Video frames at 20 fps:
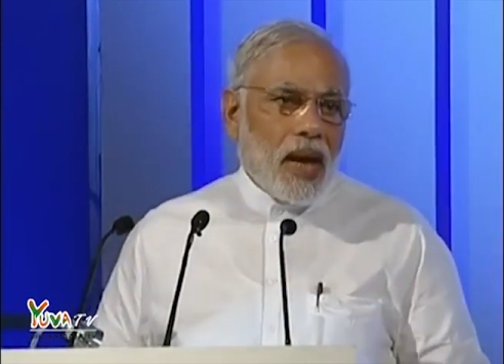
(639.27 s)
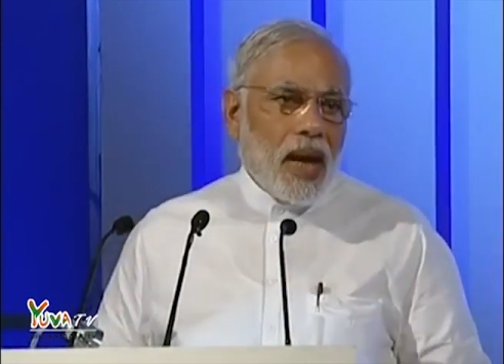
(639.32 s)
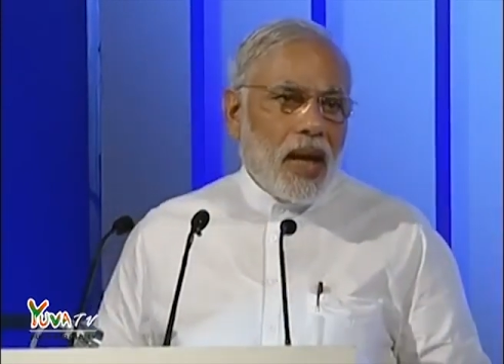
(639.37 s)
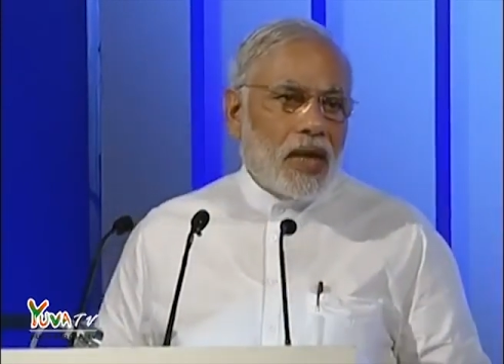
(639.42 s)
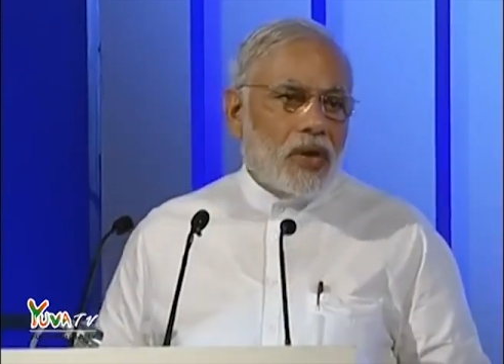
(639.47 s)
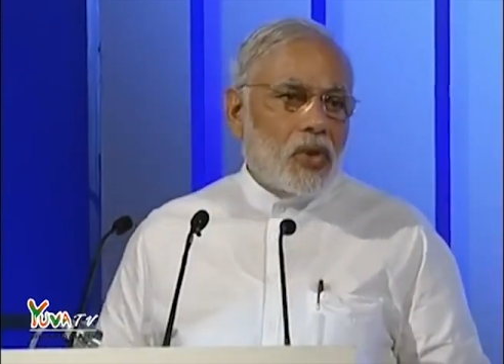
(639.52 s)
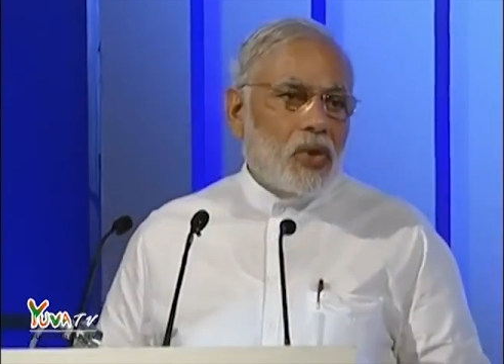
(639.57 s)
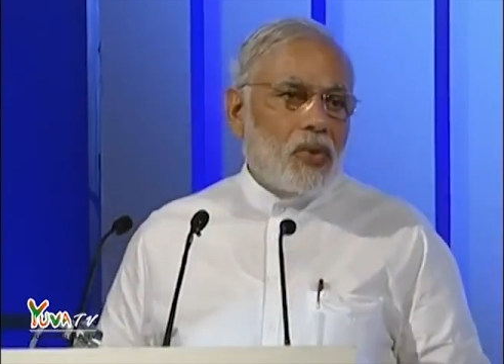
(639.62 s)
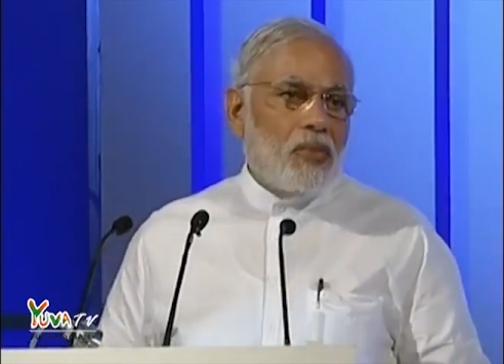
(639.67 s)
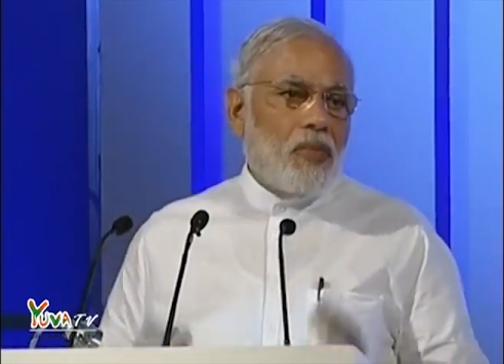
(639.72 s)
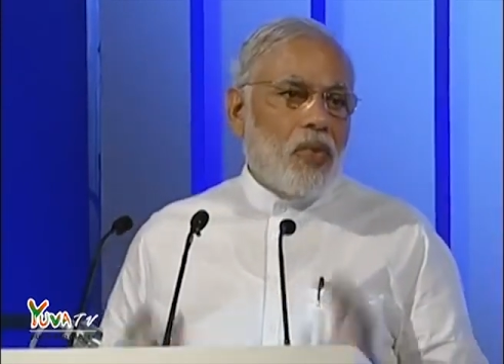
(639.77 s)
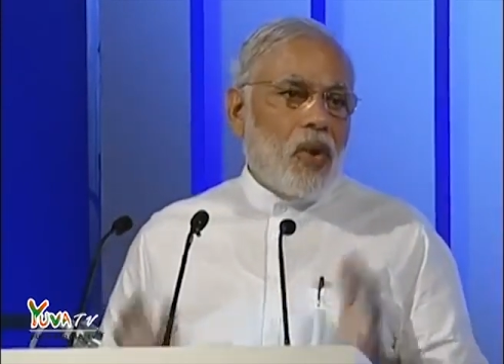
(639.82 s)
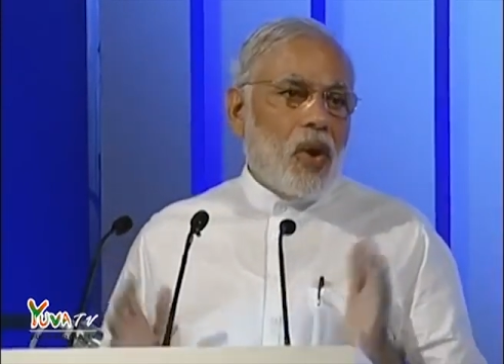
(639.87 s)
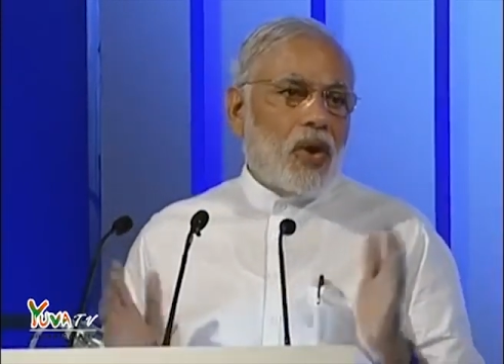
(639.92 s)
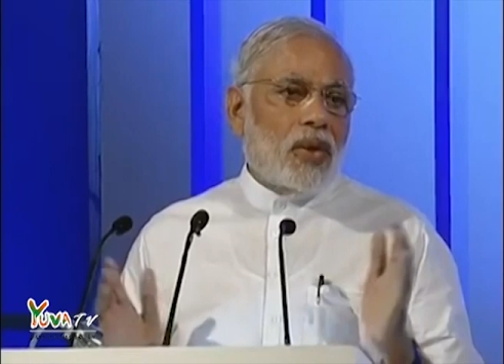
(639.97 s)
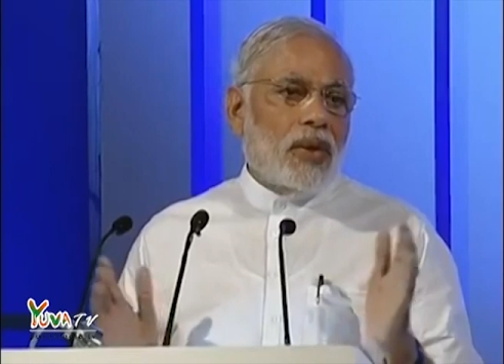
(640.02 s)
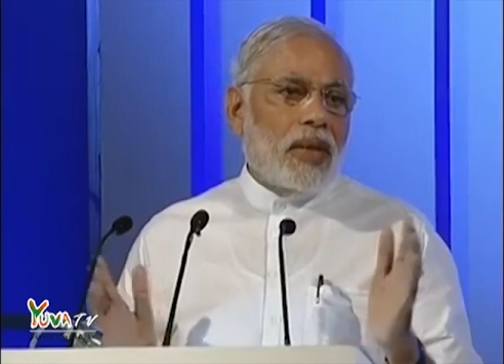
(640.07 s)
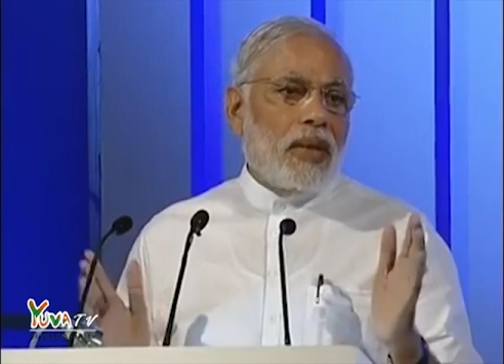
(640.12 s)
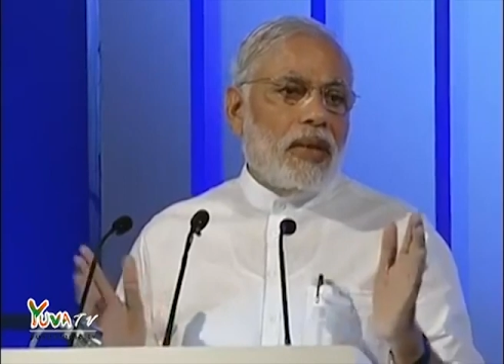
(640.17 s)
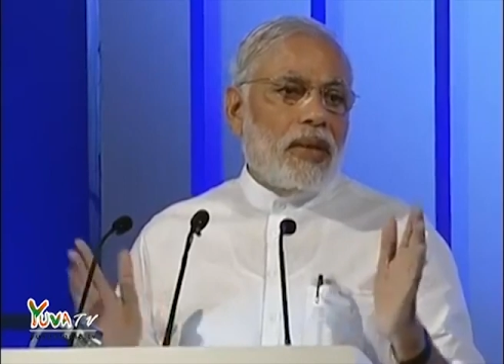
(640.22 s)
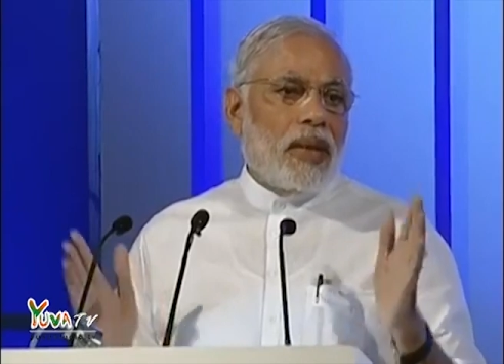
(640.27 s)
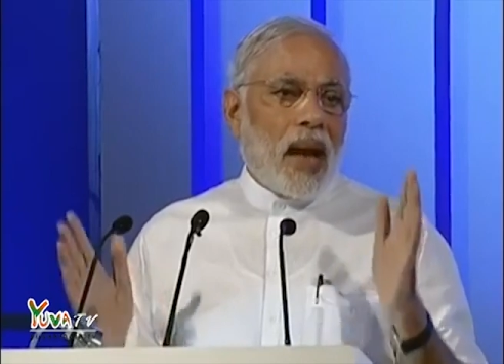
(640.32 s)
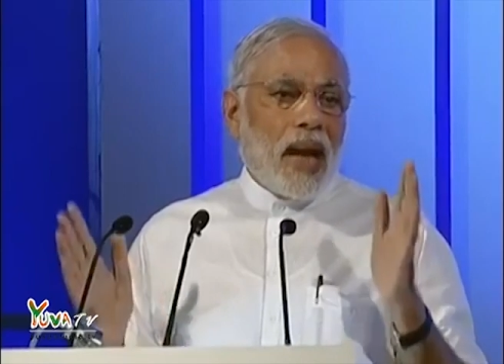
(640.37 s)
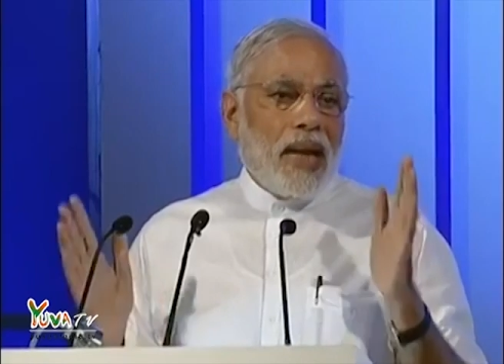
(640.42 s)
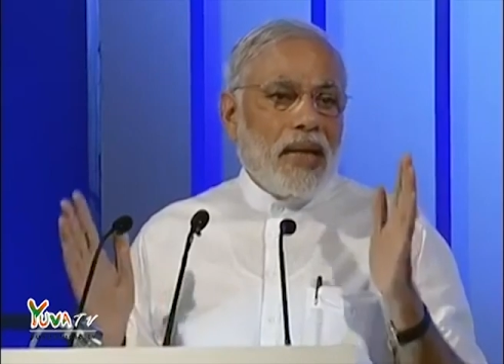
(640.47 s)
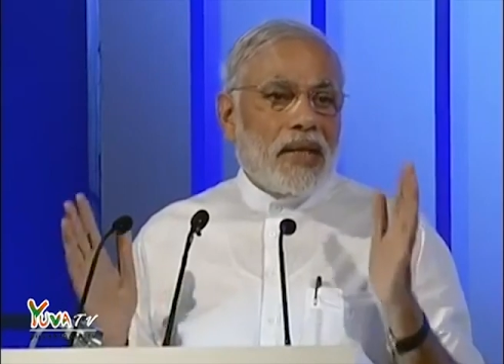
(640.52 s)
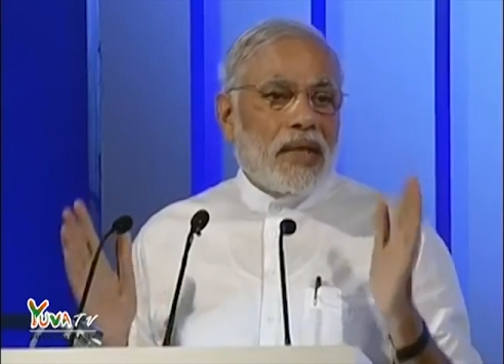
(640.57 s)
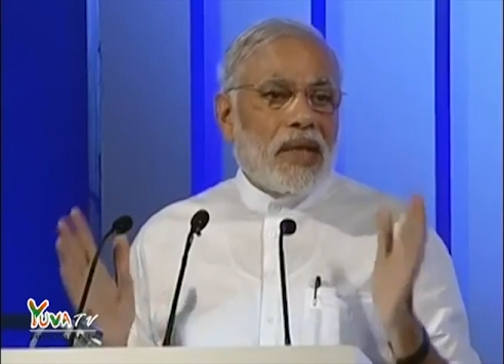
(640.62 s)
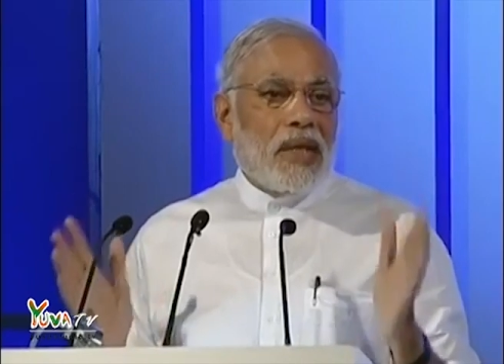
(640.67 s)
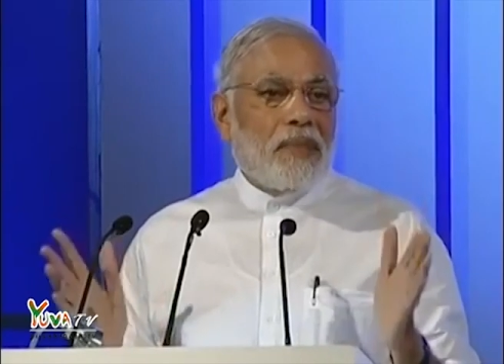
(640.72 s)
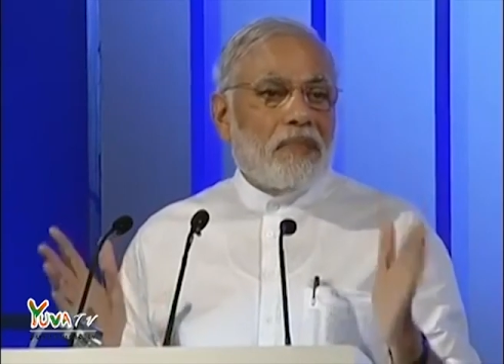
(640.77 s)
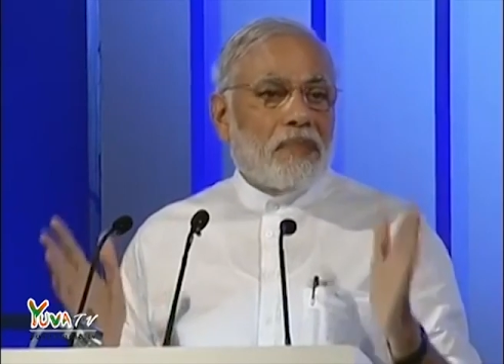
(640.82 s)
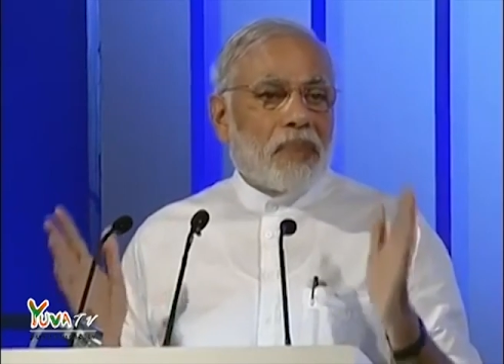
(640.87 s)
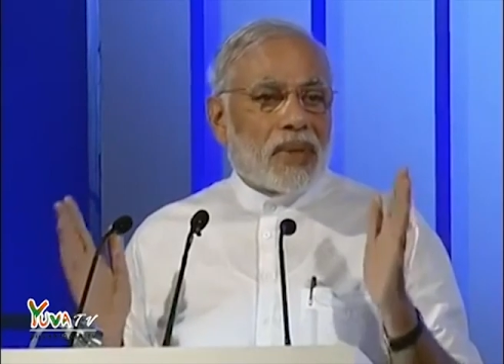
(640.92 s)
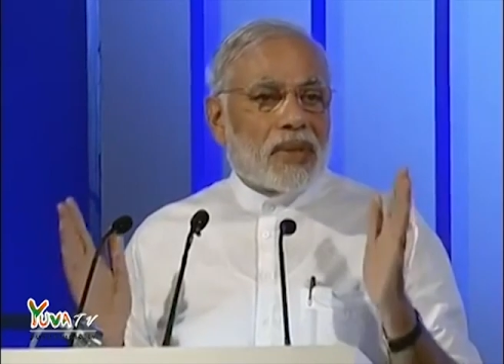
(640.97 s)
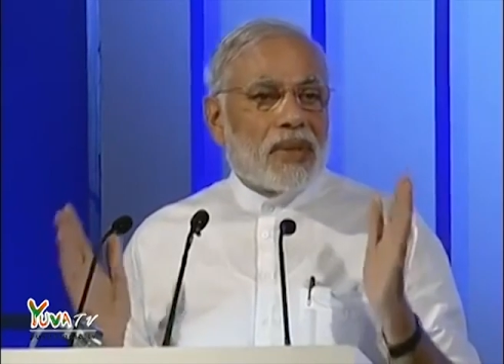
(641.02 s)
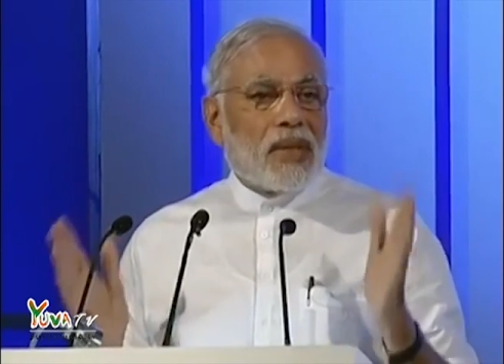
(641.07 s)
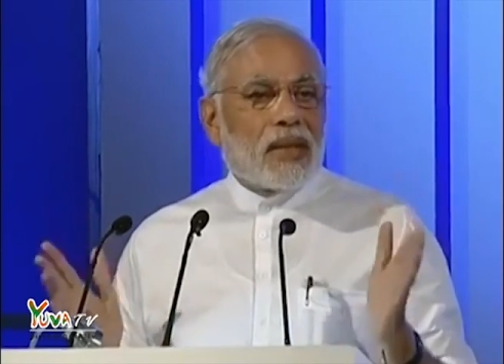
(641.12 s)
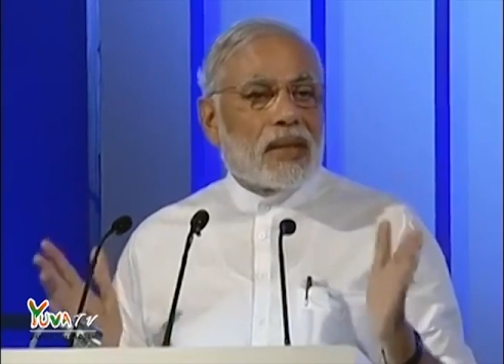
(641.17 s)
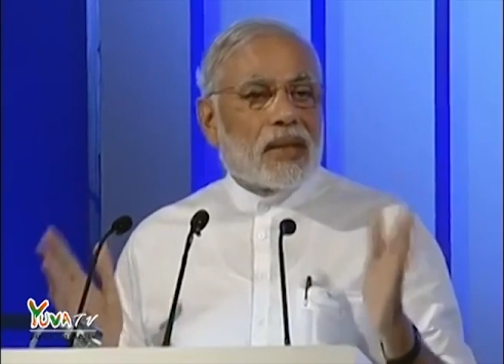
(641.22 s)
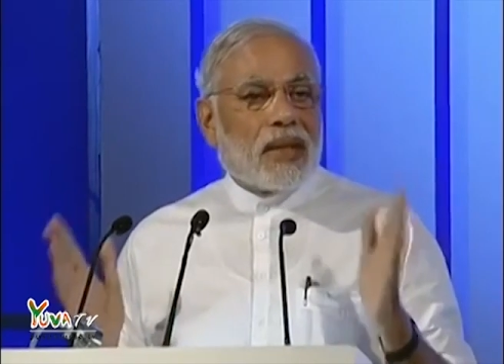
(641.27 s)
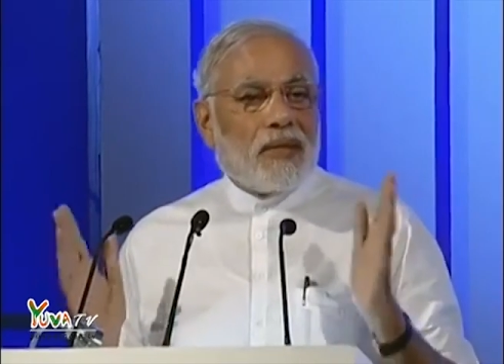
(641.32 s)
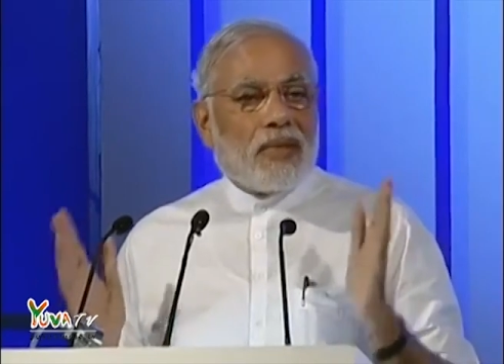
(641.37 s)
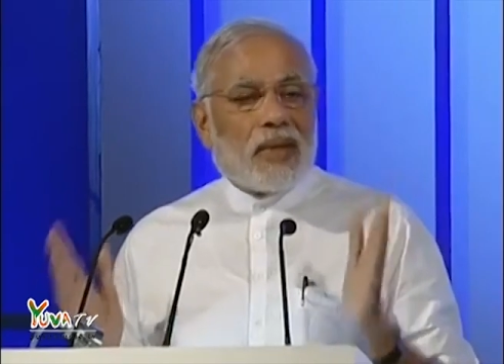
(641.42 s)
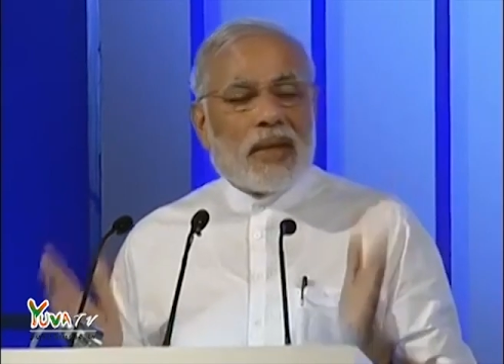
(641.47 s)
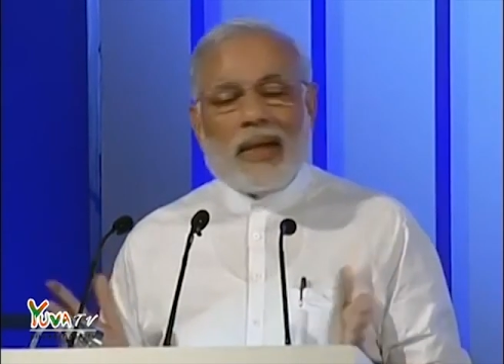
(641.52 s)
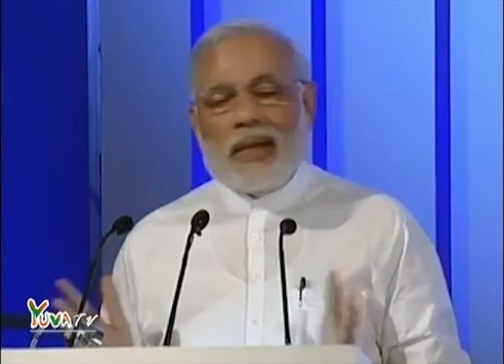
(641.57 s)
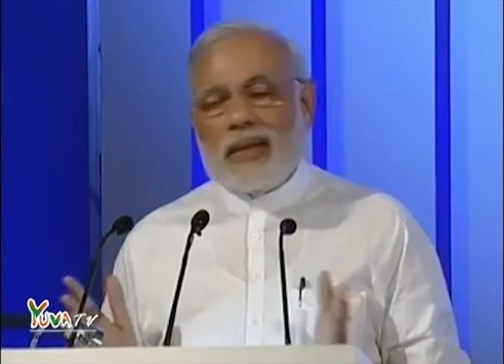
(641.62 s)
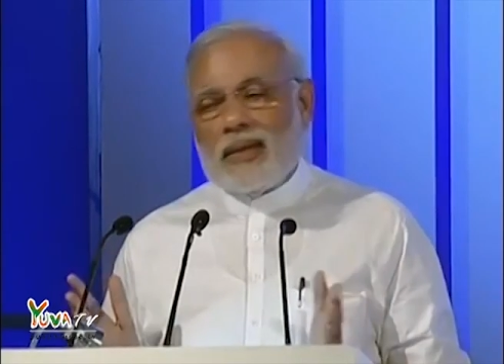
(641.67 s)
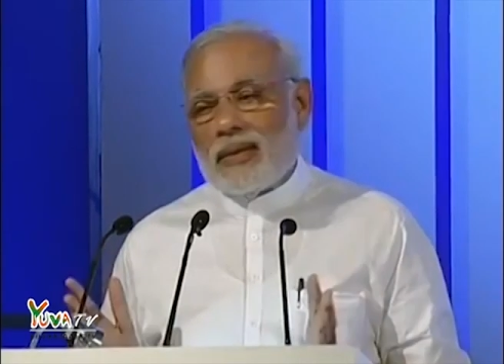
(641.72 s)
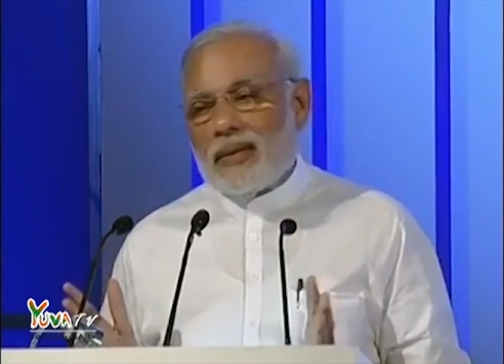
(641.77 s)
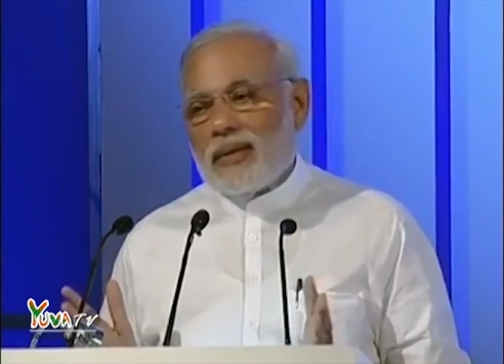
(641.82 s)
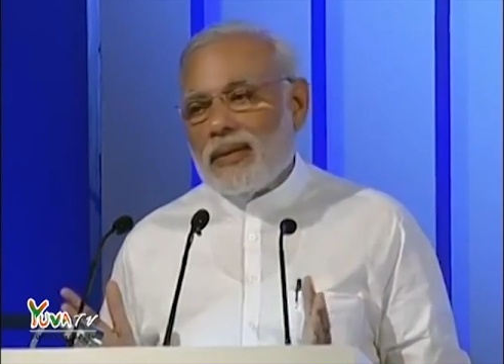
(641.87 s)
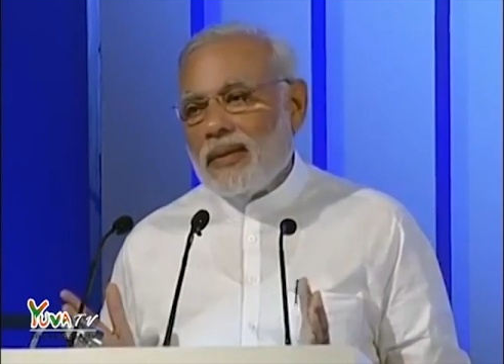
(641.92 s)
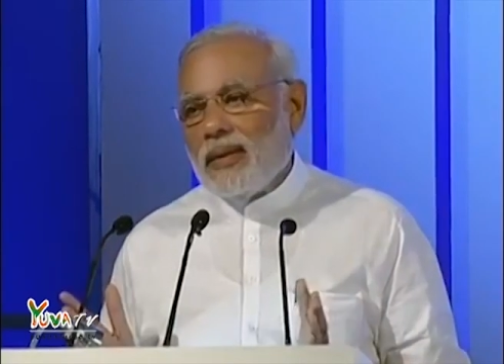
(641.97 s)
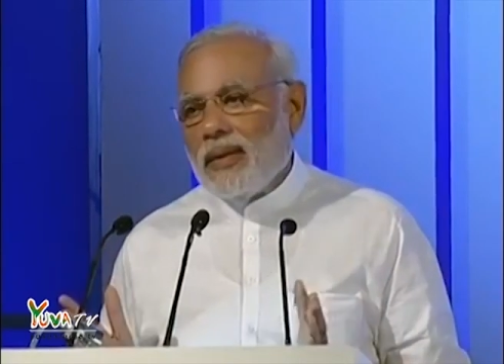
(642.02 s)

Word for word: achieve more than 90% coverage